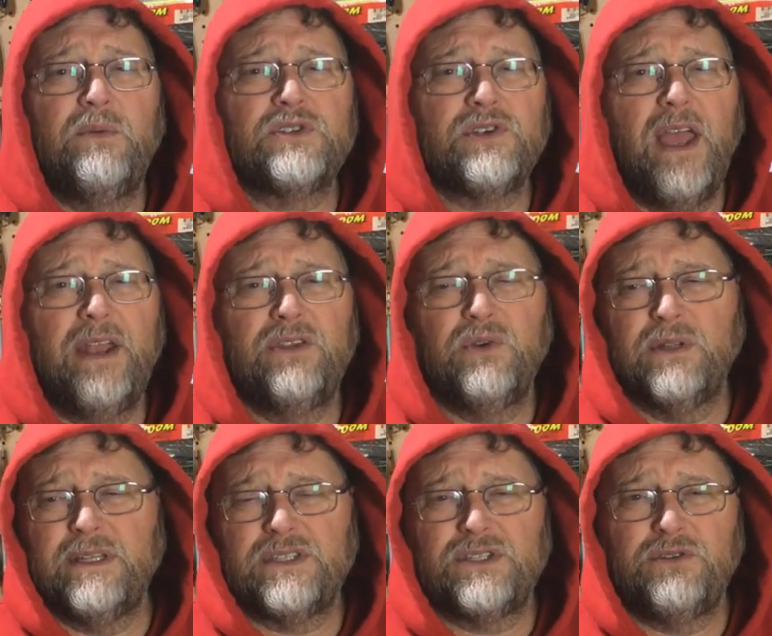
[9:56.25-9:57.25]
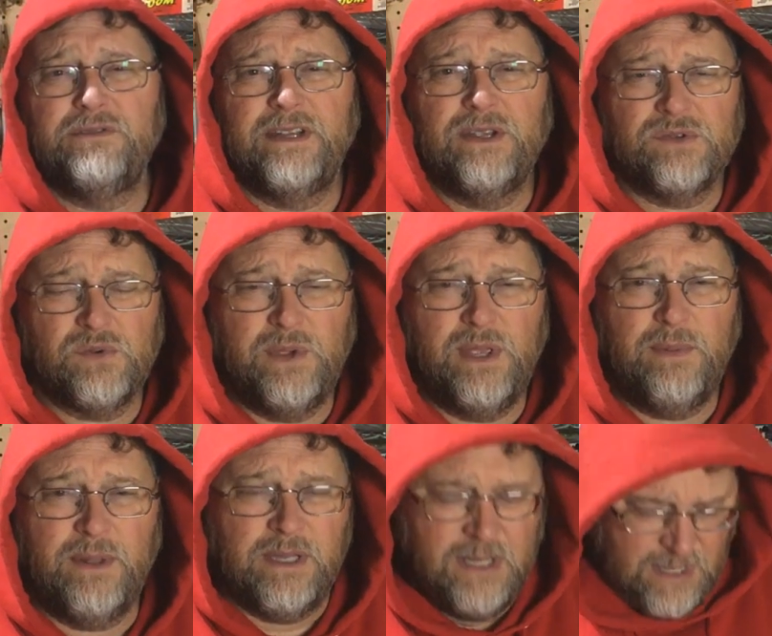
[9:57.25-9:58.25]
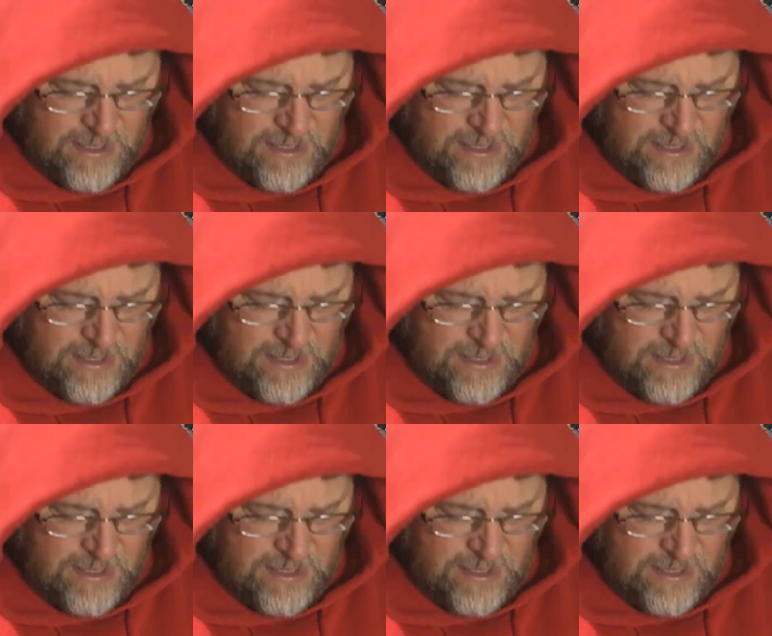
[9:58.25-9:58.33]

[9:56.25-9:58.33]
We're trying to do at least two videos a week, but